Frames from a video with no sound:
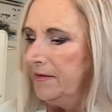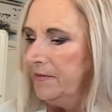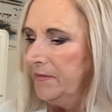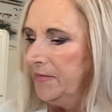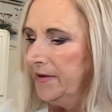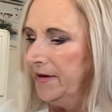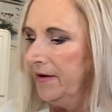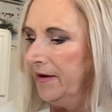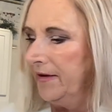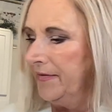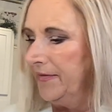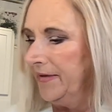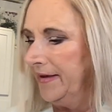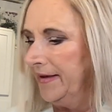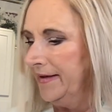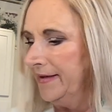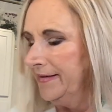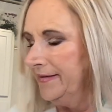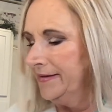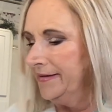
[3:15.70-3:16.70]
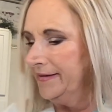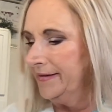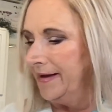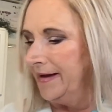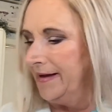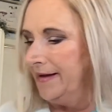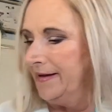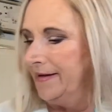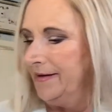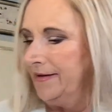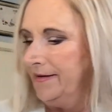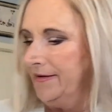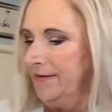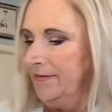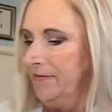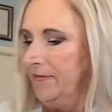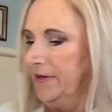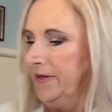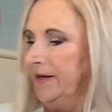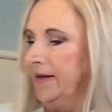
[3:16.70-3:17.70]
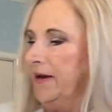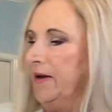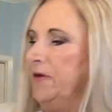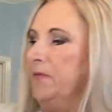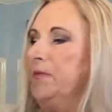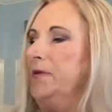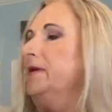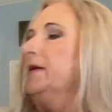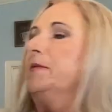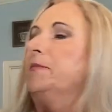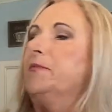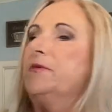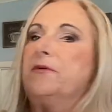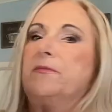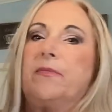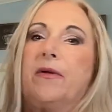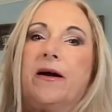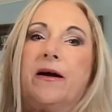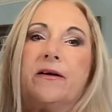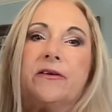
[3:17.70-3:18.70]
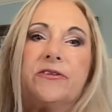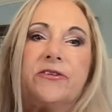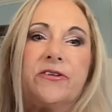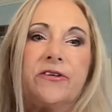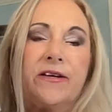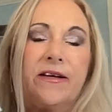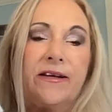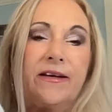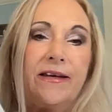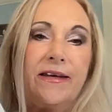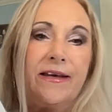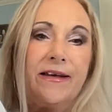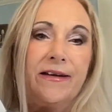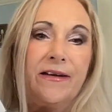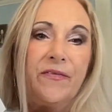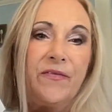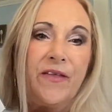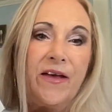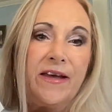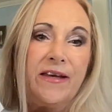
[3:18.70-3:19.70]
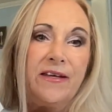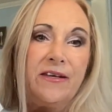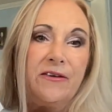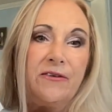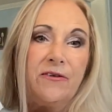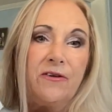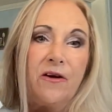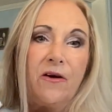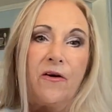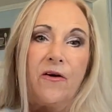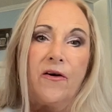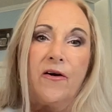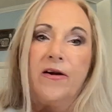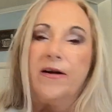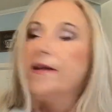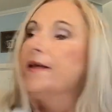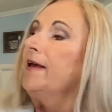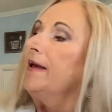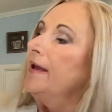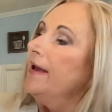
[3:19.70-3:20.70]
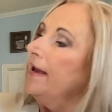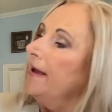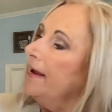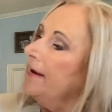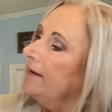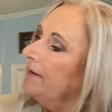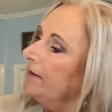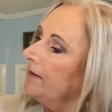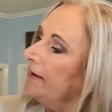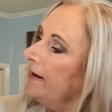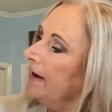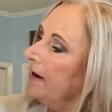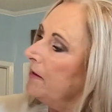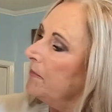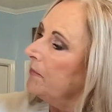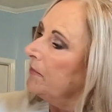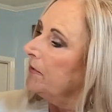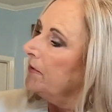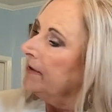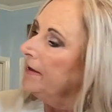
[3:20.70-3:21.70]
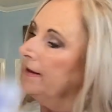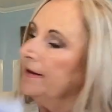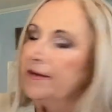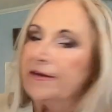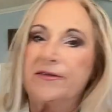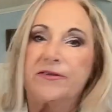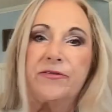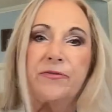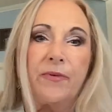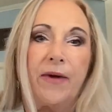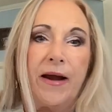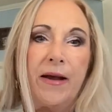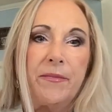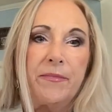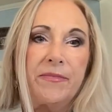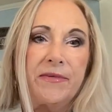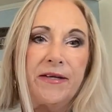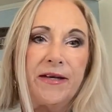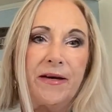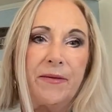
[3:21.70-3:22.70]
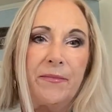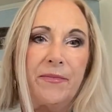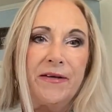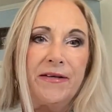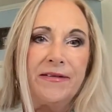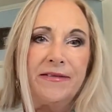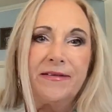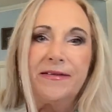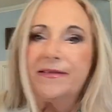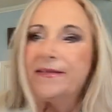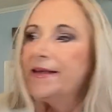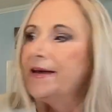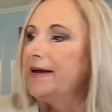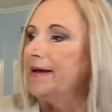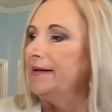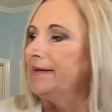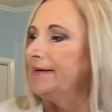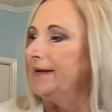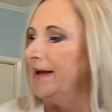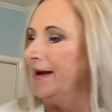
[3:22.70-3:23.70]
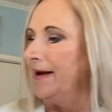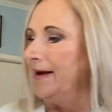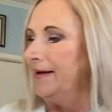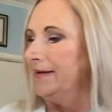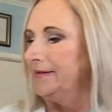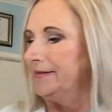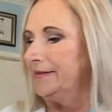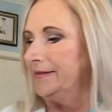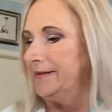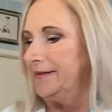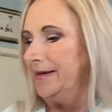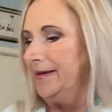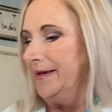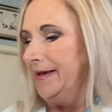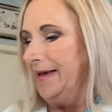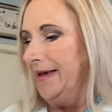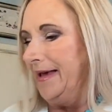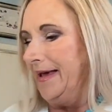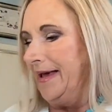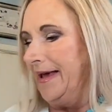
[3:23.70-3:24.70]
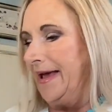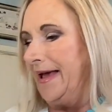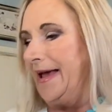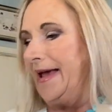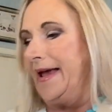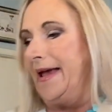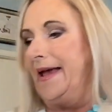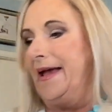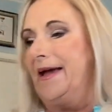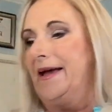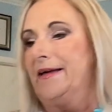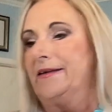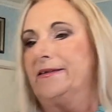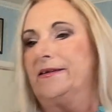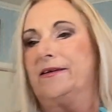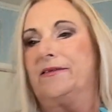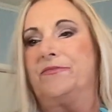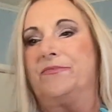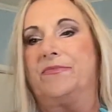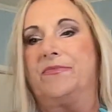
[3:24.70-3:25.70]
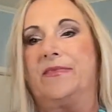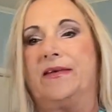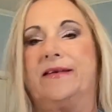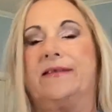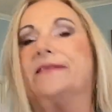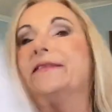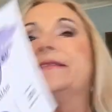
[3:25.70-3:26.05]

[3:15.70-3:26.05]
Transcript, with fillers: But on the inside, when you open up your box, you're going to get a thank you card. And look how pretty it's wrapped up. Isn't that nice? And it